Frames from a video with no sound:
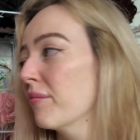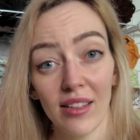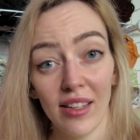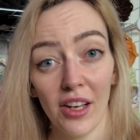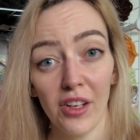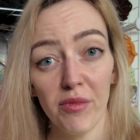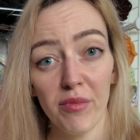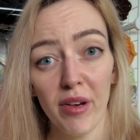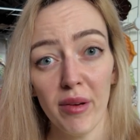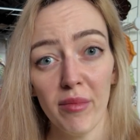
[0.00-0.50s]

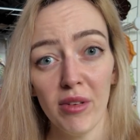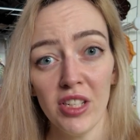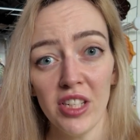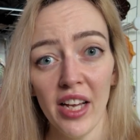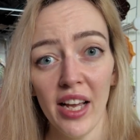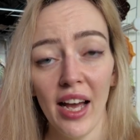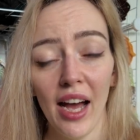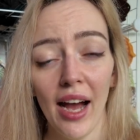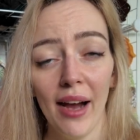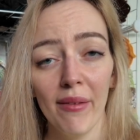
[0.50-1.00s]
That's pretty much
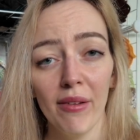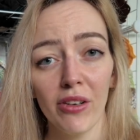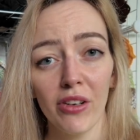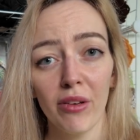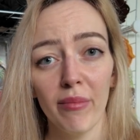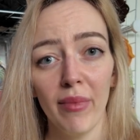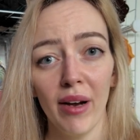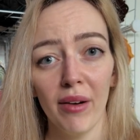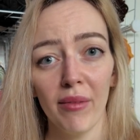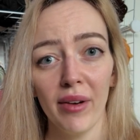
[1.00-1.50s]
it. I will
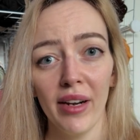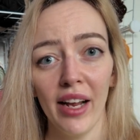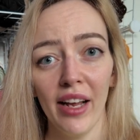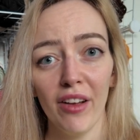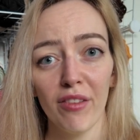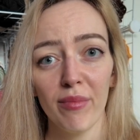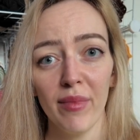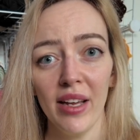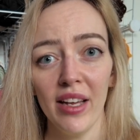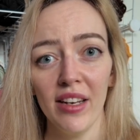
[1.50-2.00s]
come back when I
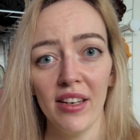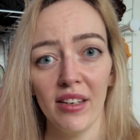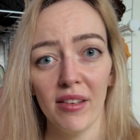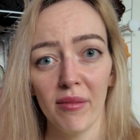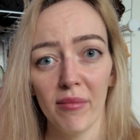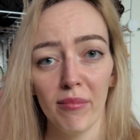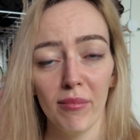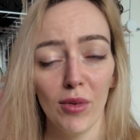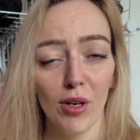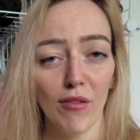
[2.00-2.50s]
have made
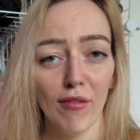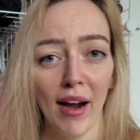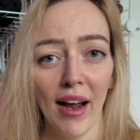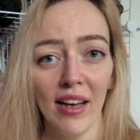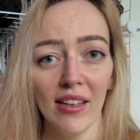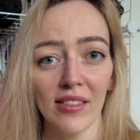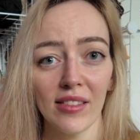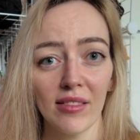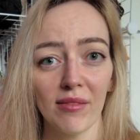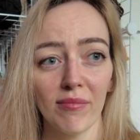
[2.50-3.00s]
more
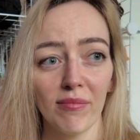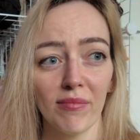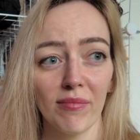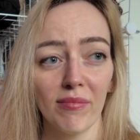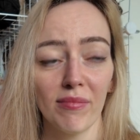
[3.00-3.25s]
rats